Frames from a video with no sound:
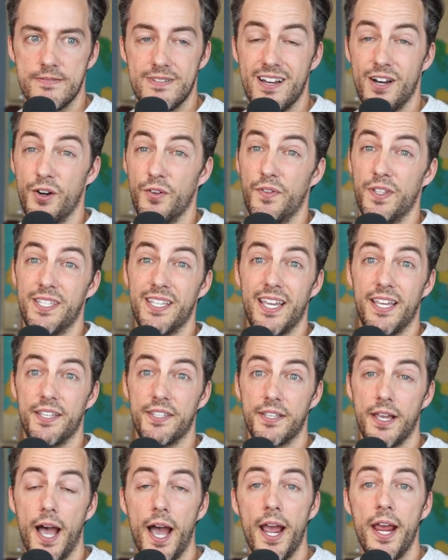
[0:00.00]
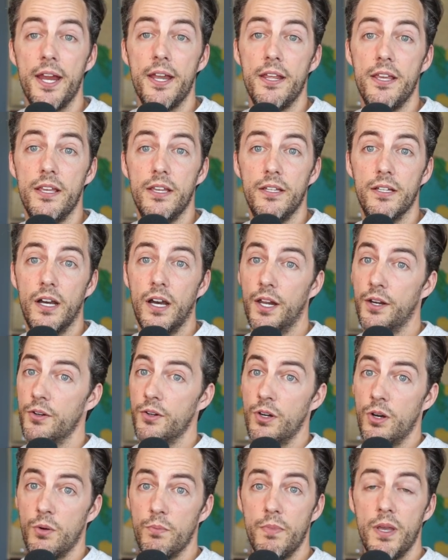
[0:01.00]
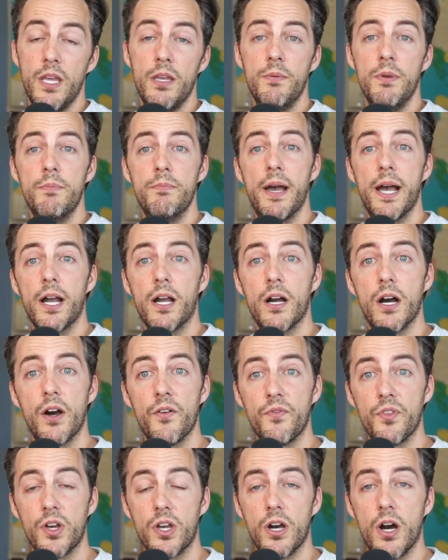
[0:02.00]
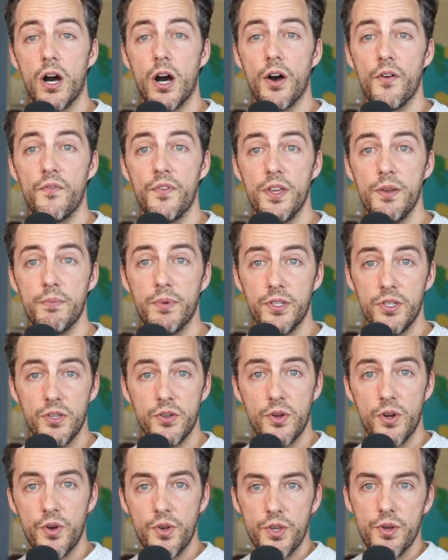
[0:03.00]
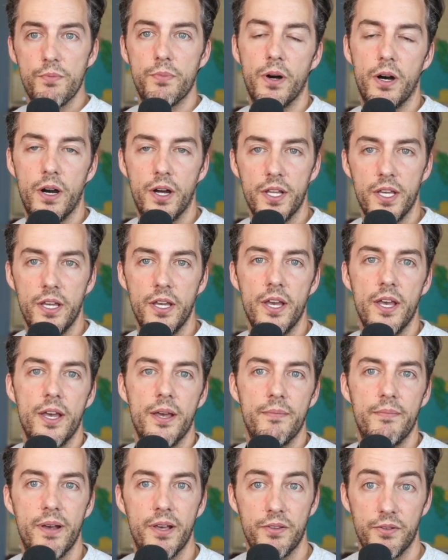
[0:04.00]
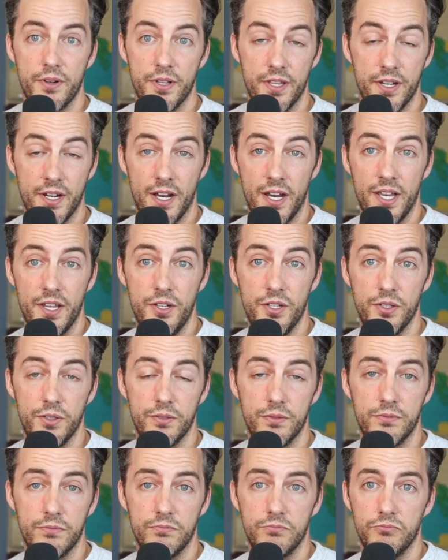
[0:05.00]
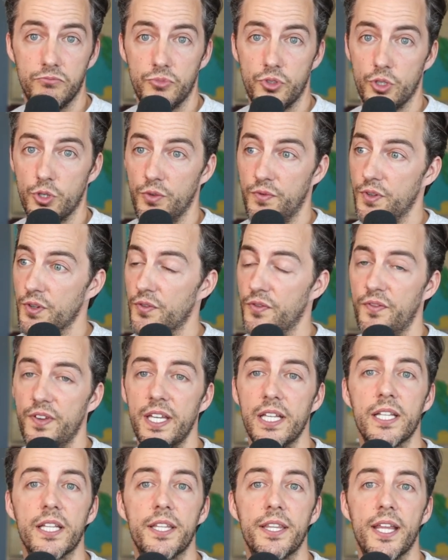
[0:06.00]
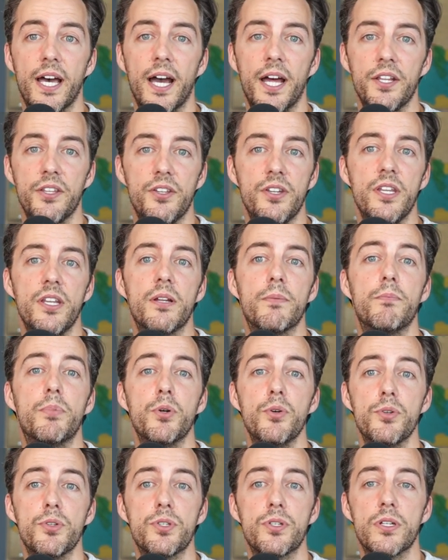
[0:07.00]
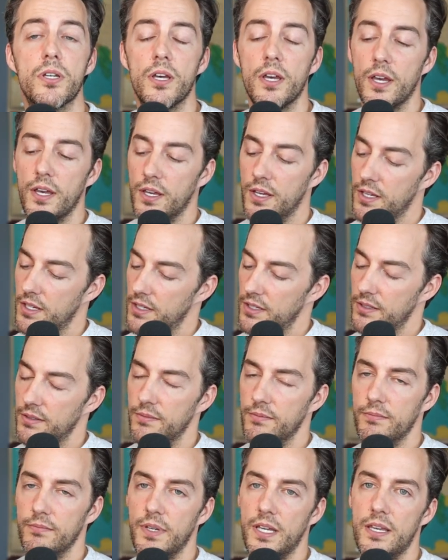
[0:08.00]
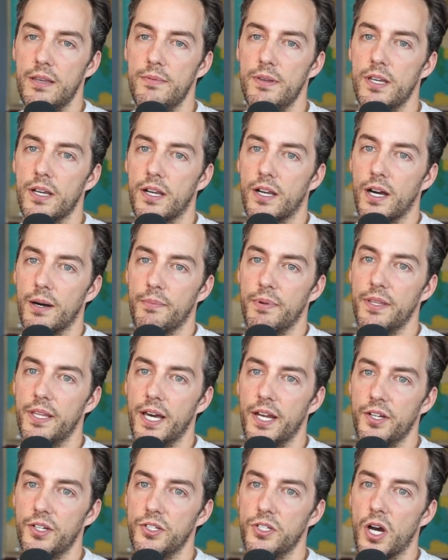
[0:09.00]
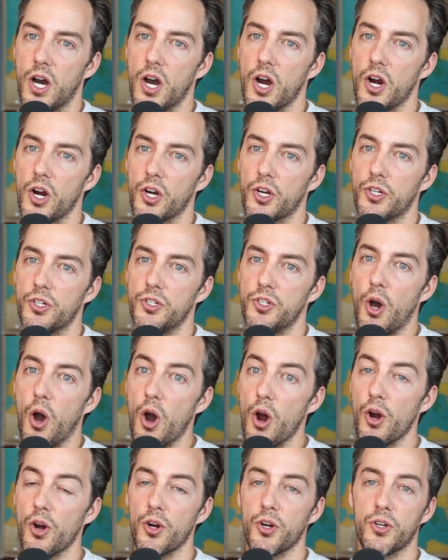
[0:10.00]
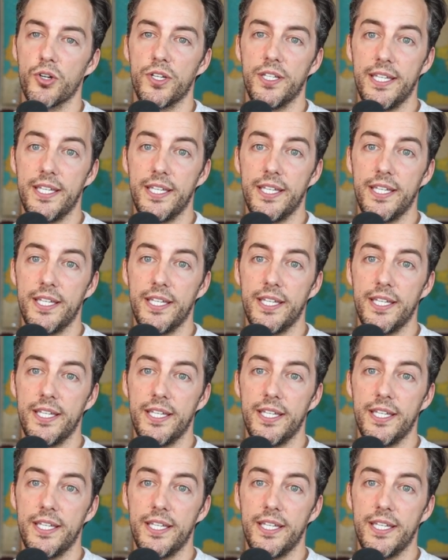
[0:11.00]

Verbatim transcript: Now, if it's anxiety, I don't know, maybe back off the coffee, but you know your body better than I do. So if you're feeling that and you need a boost, maybe a cup of that dark, dark